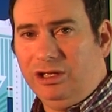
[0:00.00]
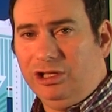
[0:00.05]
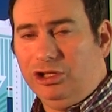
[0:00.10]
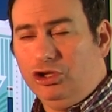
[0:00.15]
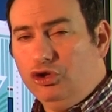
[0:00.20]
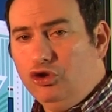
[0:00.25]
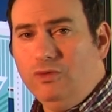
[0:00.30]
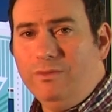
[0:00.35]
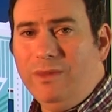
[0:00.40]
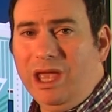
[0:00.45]

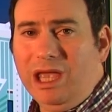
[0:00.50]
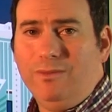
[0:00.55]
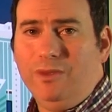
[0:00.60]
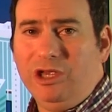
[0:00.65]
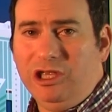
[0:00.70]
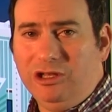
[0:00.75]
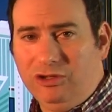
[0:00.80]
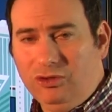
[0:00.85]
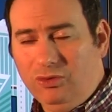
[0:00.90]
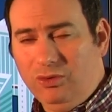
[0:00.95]
You may
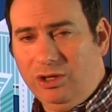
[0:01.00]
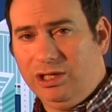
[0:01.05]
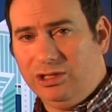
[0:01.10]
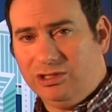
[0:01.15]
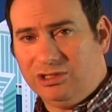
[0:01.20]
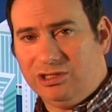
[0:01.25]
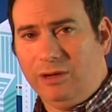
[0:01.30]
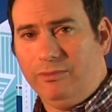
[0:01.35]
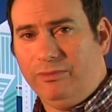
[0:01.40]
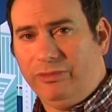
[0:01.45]
be doing
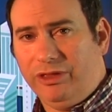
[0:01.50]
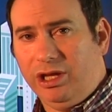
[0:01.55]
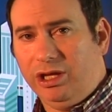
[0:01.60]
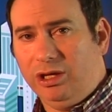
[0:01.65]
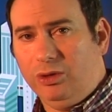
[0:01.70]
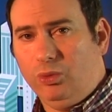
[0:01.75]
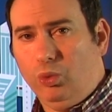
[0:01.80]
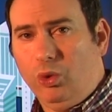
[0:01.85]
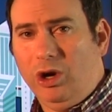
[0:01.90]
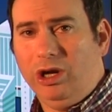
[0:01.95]

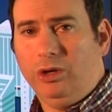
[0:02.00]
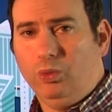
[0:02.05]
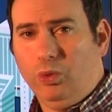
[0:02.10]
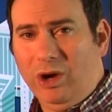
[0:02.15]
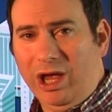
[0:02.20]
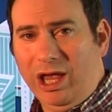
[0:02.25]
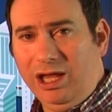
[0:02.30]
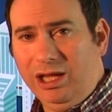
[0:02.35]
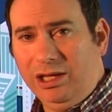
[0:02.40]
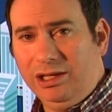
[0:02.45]
something one
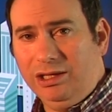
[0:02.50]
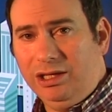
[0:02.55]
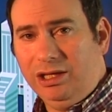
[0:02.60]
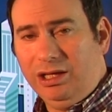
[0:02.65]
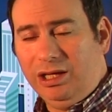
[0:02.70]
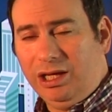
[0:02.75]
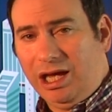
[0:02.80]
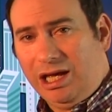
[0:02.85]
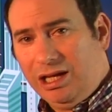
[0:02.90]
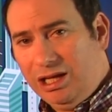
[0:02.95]
way,
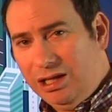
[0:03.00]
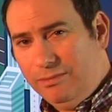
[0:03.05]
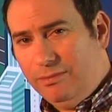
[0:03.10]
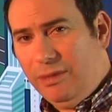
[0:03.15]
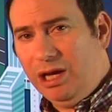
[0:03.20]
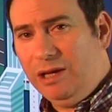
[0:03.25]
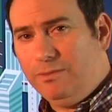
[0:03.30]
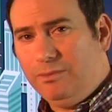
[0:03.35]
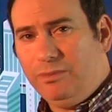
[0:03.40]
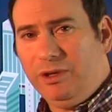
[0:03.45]
and it
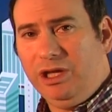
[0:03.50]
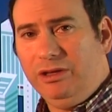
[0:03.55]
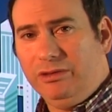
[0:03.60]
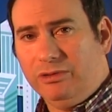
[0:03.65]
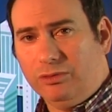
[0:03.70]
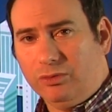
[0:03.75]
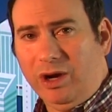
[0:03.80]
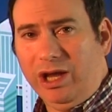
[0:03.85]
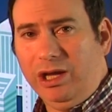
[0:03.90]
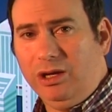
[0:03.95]
might be
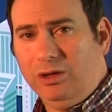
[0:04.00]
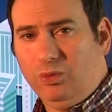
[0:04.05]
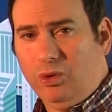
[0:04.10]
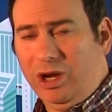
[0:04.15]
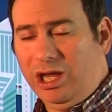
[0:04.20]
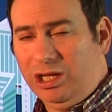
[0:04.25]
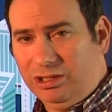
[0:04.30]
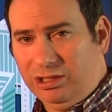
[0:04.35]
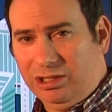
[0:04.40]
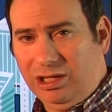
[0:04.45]
the right
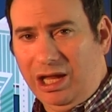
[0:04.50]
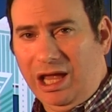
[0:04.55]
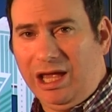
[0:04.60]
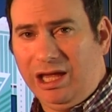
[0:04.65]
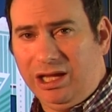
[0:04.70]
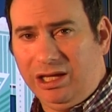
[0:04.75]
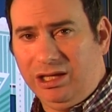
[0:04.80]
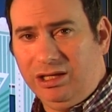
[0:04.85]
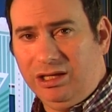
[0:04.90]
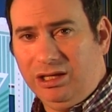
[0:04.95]
way
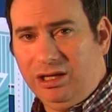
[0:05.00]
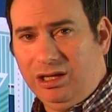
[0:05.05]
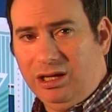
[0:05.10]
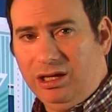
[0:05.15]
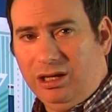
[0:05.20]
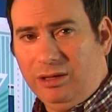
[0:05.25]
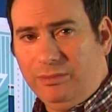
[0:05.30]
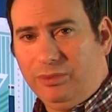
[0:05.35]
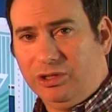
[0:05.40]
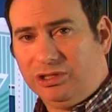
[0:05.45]
today,
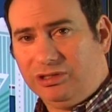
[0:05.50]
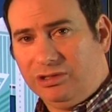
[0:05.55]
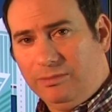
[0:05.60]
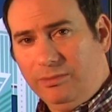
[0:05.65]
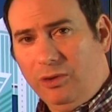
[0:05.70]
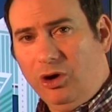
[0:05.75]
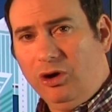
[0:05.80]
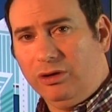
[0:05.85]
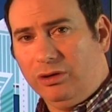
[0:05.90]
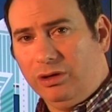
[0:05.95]
but
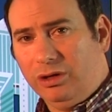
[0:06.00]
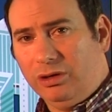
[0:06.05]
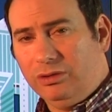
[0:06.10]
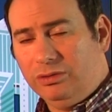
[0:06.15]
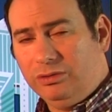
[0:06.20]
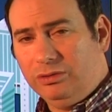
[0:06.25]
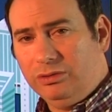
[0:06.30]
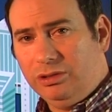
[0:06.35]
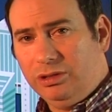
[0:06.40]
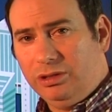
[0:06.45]

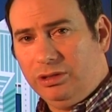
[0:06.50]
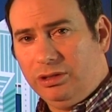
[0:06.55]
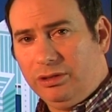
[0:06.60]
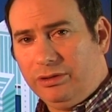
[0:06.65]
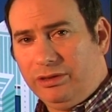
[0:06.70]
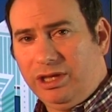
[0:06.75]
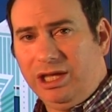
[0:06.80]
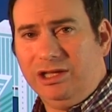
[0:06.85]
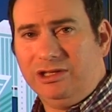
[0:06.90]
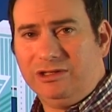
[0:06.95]
tomorrow
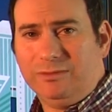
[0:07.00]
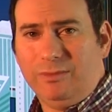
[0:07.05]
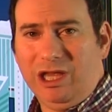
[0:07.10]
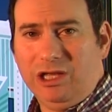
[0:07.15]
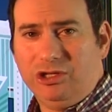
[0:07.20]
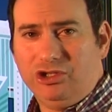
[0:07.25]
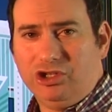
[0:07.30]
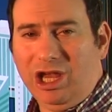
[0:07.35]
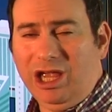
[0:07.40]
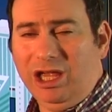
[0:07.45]
things may
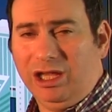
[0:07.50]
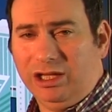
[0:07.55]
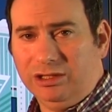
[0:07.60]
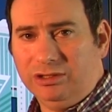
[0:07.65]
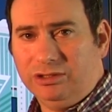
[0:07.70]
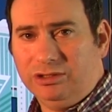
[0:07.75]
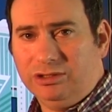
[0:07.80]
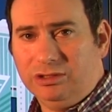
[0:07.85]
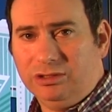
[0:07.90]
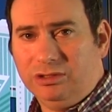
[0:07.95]

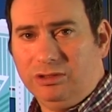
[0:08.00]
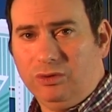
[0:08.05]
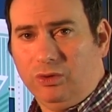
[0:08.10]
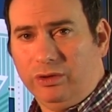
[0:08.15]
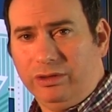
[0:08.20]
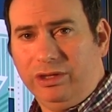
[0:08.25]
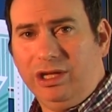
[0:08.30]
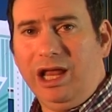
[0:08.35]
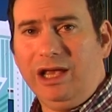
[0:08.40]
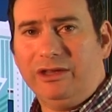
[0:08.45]
change,
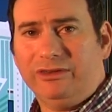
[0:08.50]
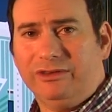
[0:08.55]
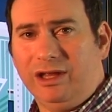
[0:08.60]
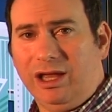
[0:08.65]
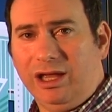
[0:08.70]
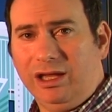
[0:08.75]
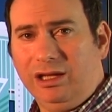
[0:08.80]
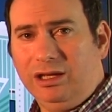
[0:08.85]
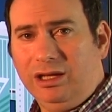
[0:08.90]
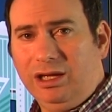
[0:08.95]
or the next
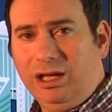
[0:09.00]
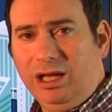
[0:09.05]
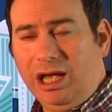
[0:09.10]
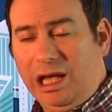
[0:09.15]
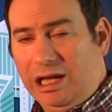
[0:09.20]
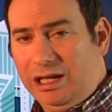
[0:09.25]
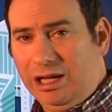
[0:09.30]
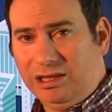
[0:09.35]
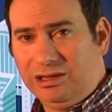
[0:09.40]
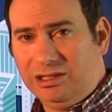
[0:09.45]
day.
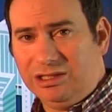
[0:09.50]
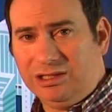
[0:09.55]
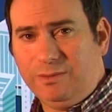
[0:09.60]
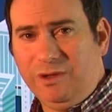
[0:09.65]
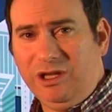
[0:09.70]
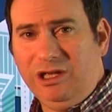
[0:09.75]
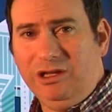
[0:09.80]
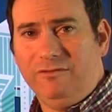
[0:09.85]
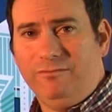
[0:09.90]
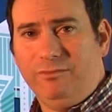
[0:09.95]
And at the
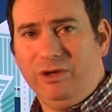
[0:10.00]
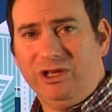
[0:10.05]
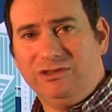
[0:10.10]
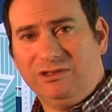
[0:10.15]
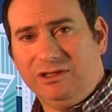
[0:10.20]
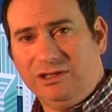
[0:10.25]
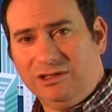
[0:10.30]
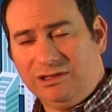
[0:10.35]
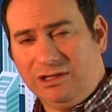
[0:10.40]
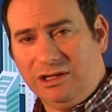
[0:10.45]
speed of
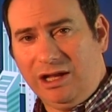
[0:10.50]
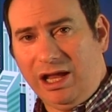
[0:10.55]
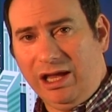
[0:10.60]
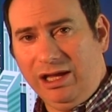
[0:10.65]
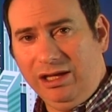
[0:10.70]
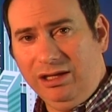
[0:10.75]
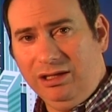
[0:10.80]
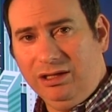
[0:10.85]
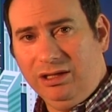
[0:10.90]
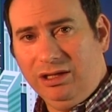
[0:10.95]
business
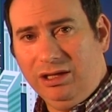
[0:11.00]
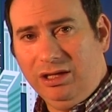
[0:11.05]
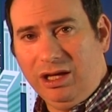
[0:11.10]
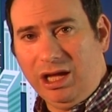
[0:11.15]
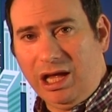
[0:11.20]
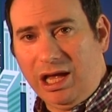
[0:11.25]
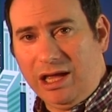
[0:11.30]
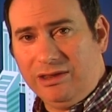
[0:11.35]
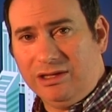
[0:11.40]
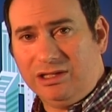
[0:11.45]
today
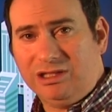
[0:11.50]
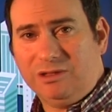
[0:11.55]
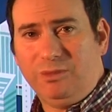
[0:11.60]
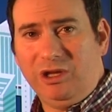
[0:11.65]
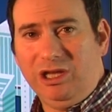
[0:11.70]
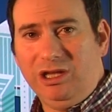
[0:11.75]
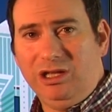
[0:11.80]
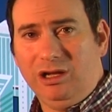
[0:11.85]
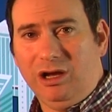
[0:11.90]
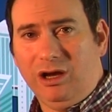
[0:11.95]
and the
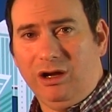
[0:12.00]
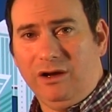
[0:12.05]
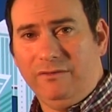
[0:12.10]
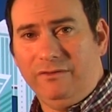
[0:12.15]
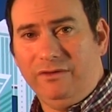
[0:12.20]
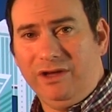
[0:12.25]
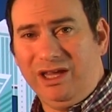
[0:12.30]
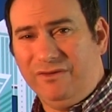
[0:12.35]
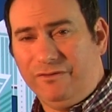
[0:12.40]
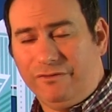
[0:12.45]
speed
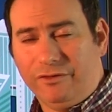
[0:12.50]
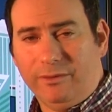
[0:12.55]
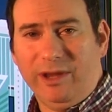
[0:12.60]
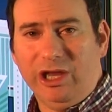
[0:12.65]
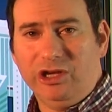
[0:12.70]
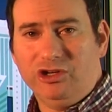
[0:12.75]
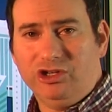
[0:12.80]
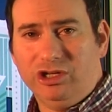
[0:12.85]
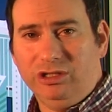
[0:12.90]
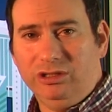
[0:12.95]
of
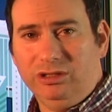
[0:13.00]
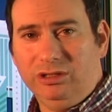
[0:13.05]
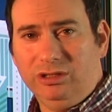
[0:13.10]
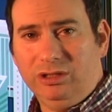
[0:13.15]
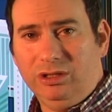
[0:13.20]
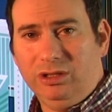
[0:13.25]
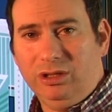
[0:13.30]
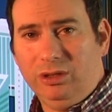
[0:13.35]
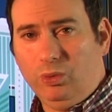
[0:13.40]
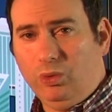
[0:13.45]
information,
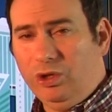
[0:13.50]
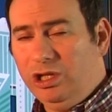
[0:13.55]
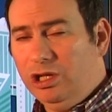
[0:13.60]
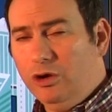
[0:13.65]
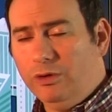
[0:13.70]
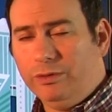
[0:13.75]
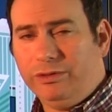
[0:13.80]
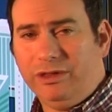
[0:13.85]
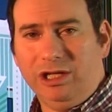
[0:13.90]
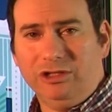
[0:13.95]
we
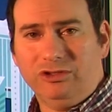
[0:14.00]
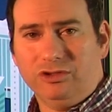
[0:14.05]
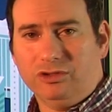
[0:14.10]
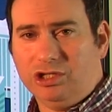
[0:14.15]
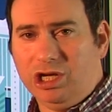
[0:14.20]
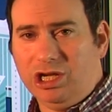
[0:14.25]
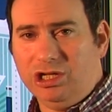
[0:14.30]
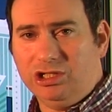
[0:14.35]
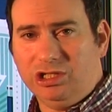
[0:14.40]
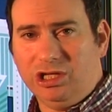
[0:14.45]
know things are
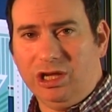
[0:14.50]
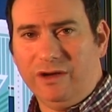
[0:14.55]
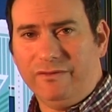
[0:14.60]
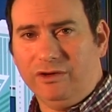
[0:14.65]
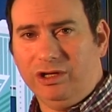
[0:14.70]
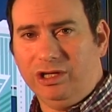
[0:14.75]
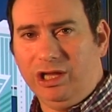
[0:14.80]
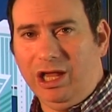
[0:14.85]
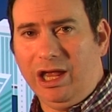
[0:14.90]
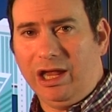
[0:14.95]
changing
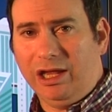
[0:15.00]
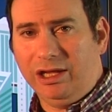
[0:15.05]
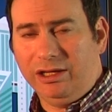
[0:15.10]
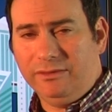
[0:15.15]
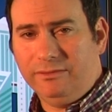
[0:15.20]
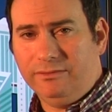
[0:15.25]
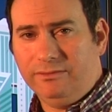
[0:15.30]
every day.